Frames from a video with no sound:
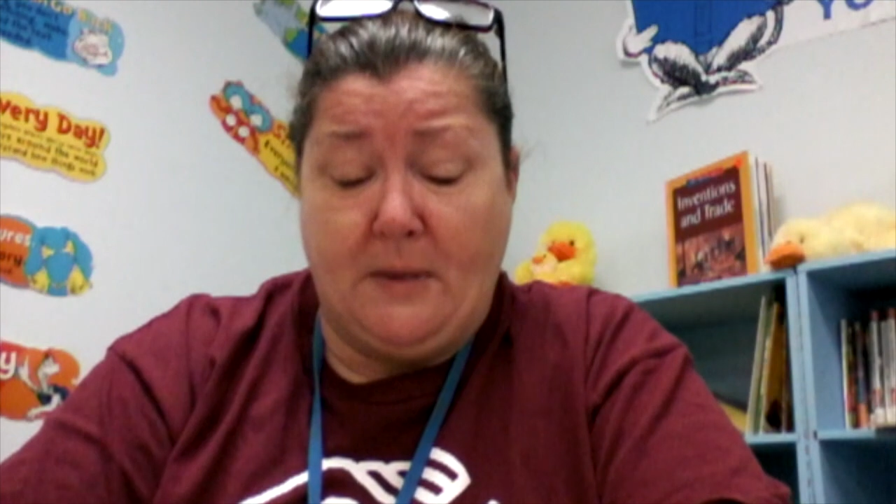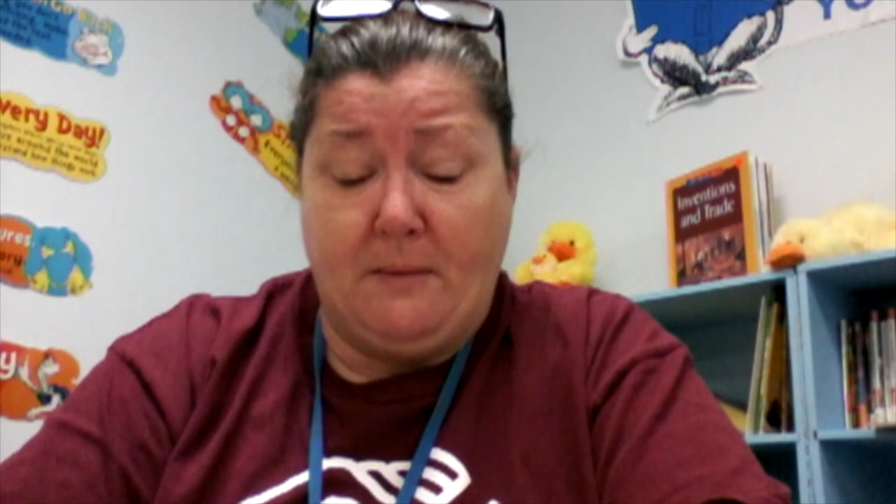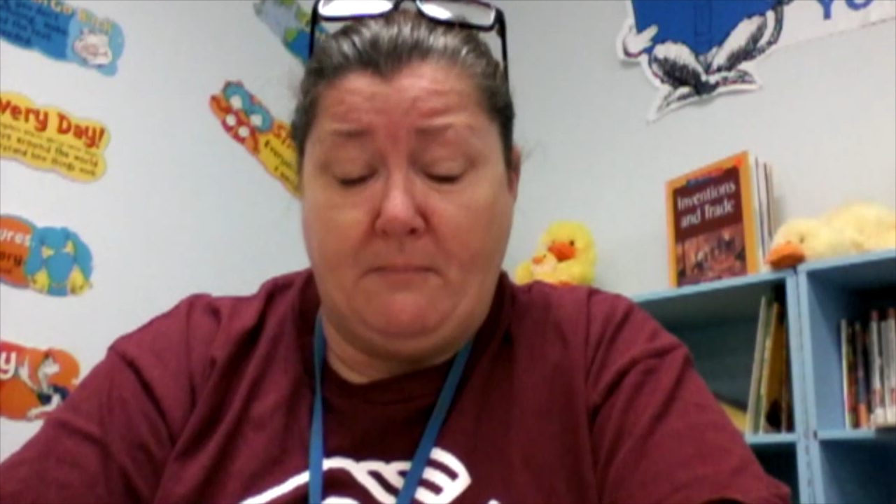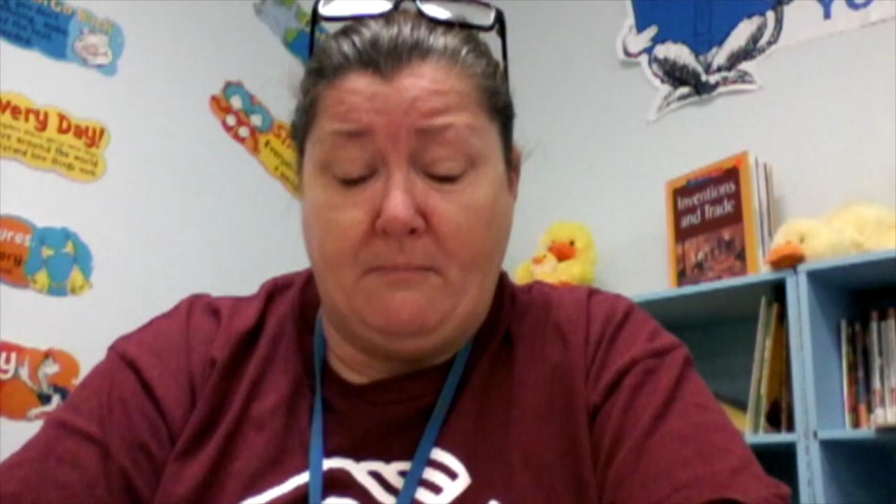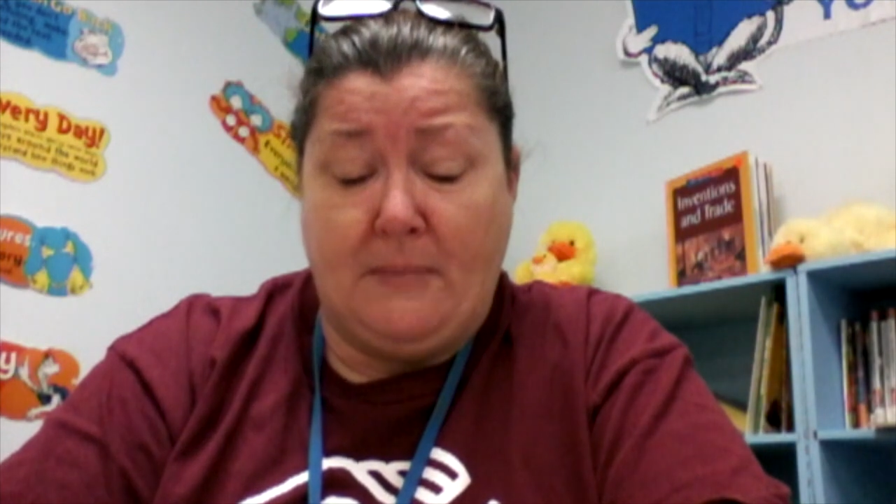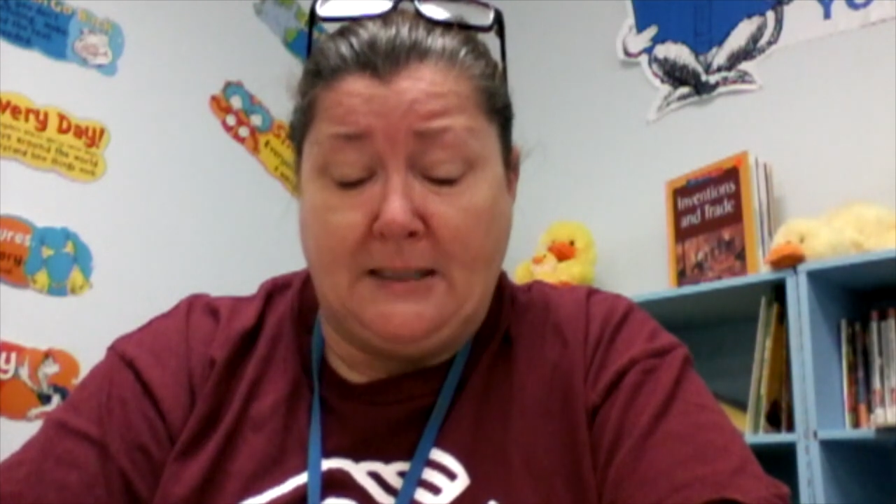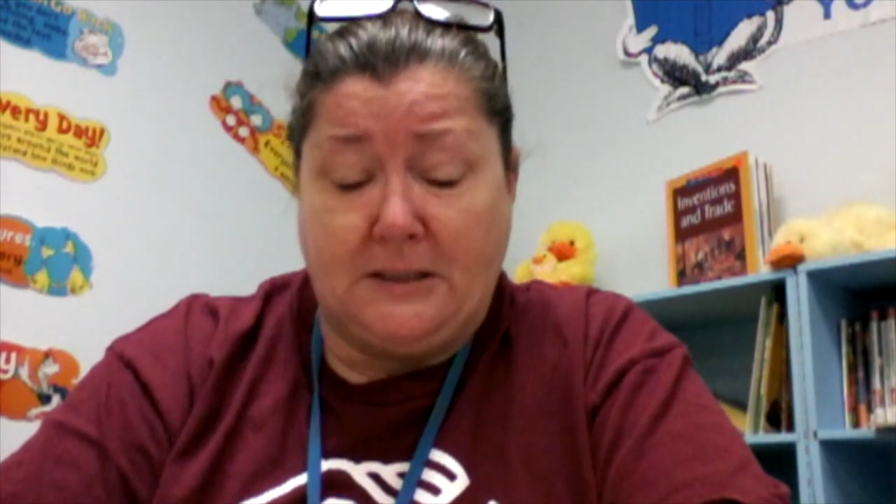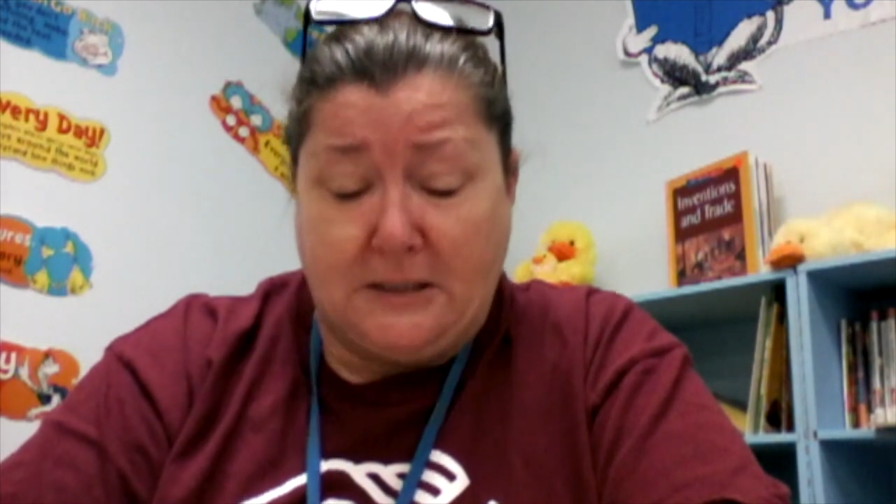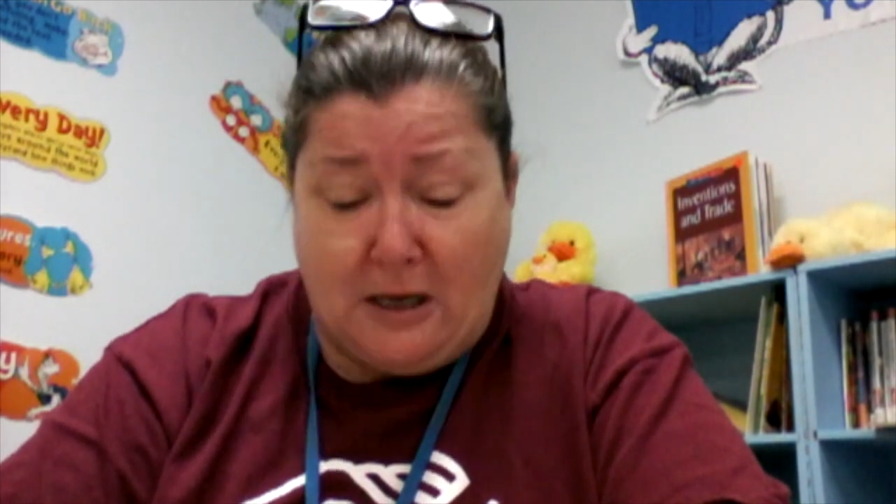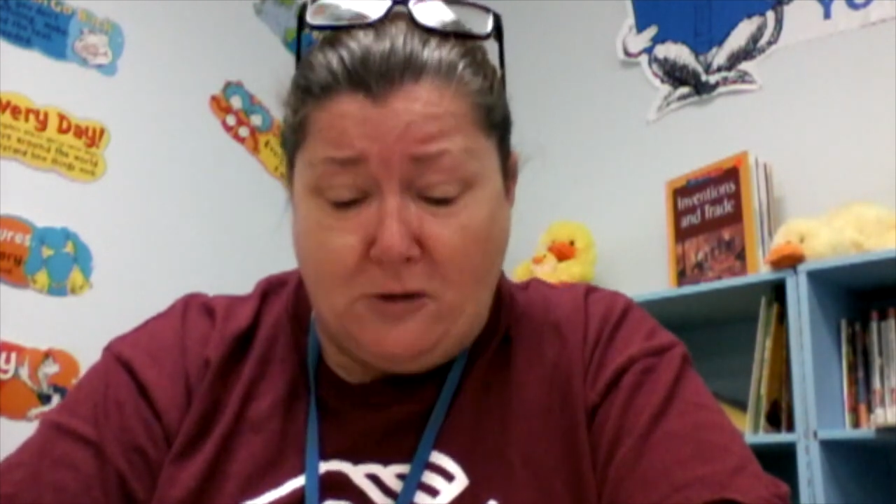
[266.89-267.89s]
but
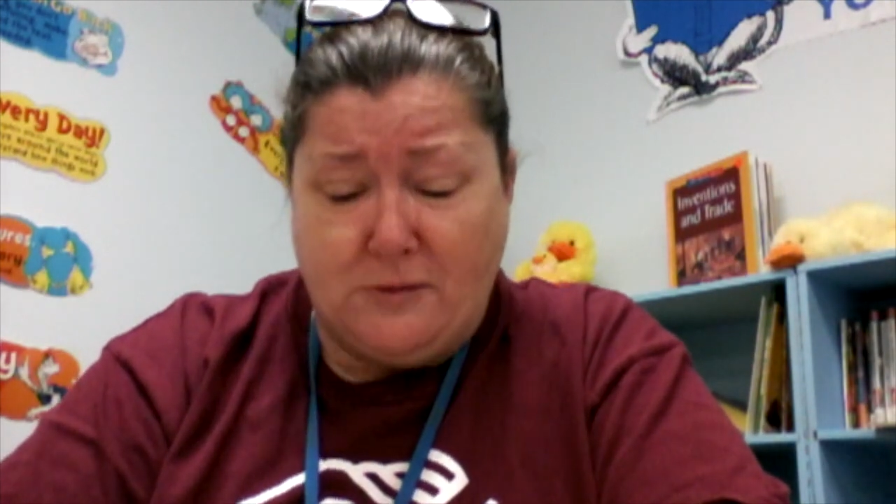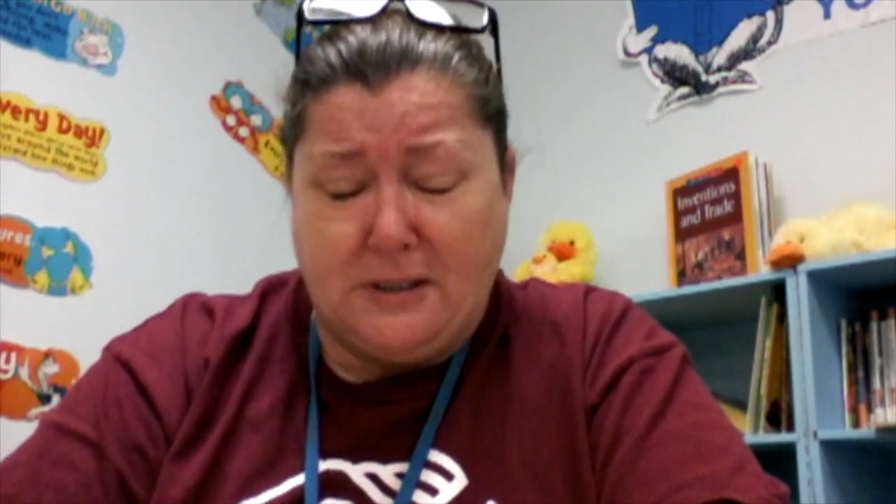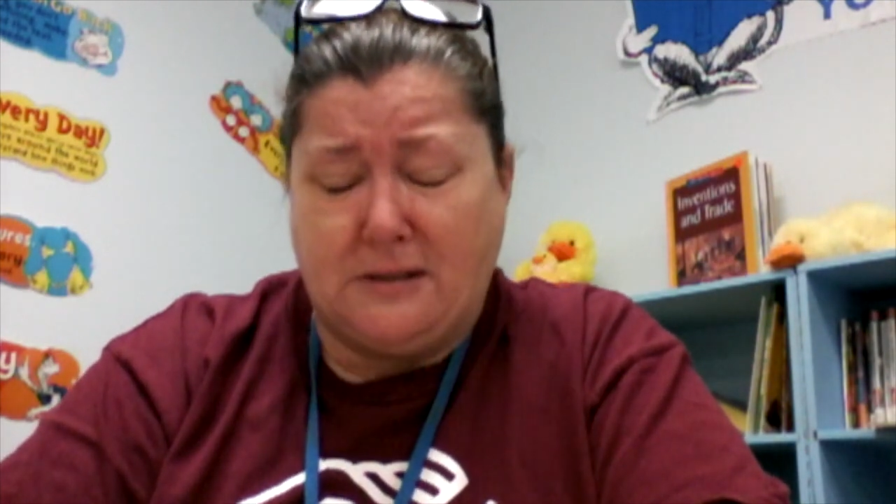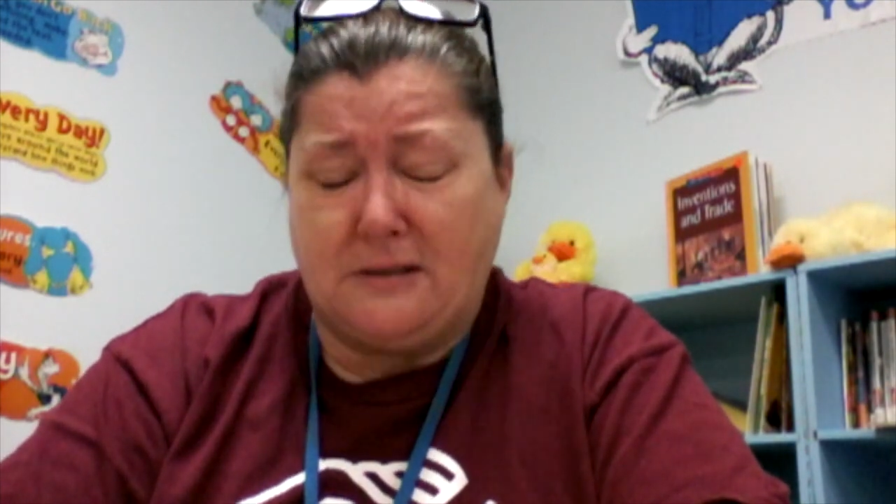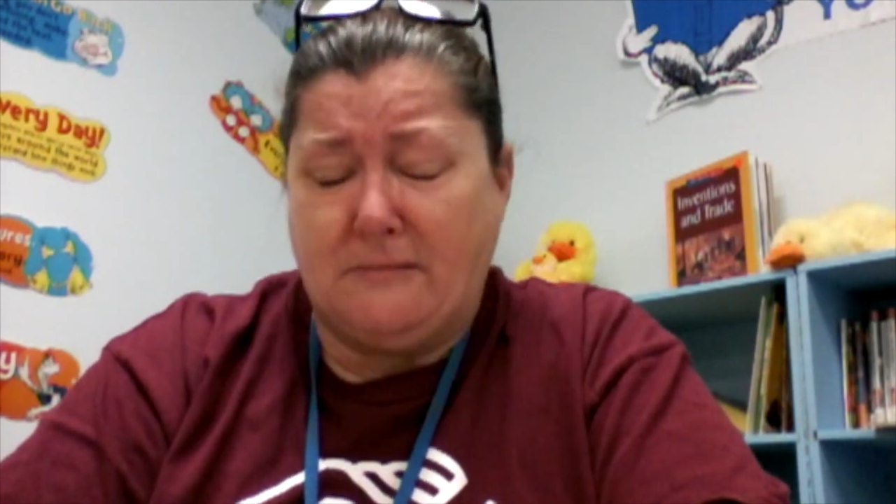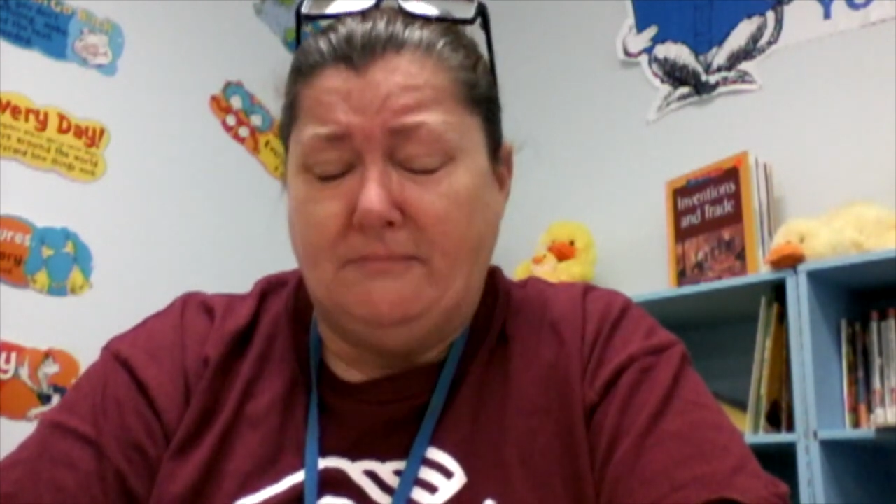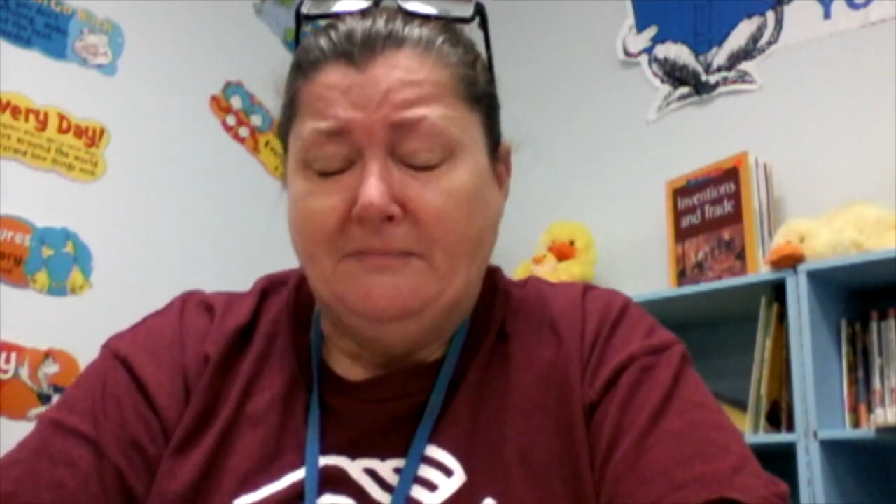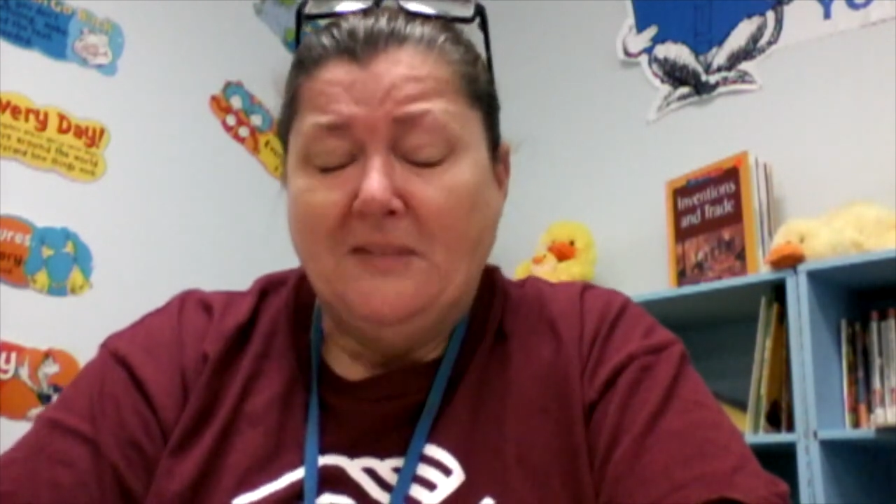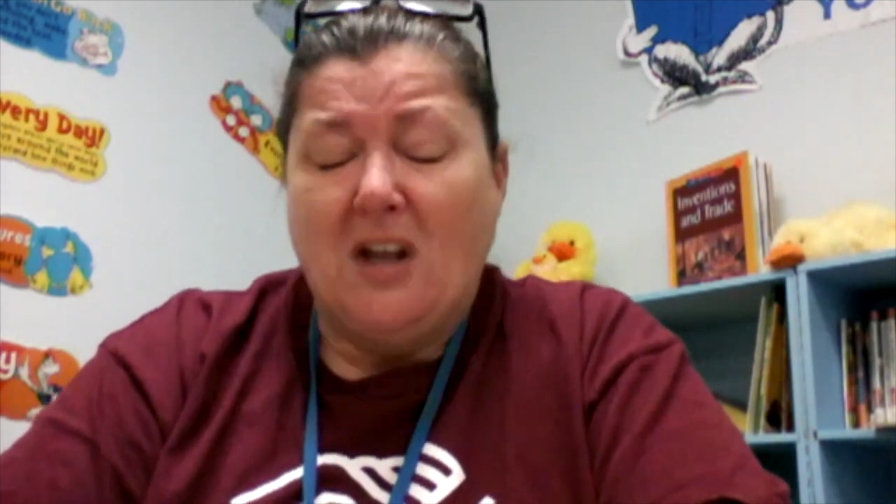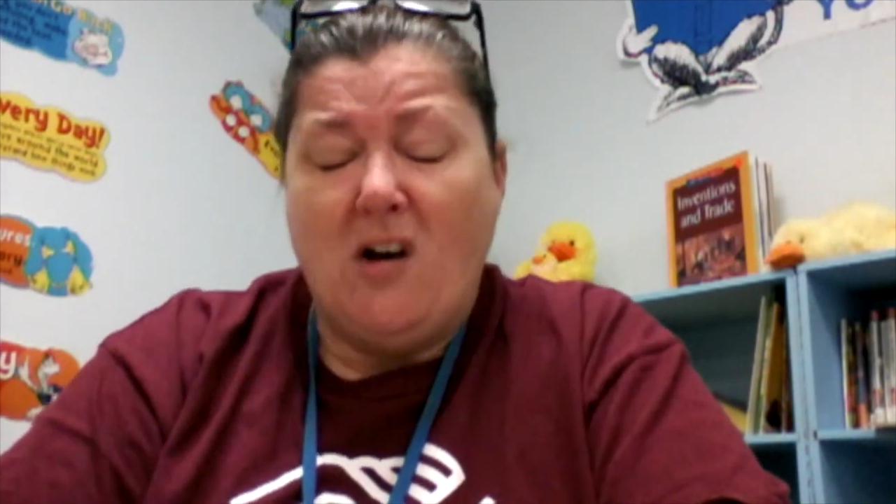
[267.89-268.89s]
my nose
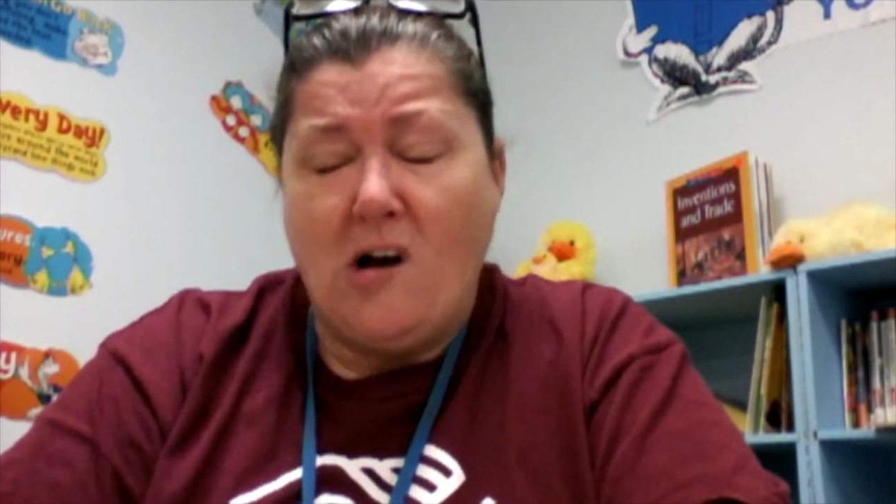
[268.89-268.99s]
is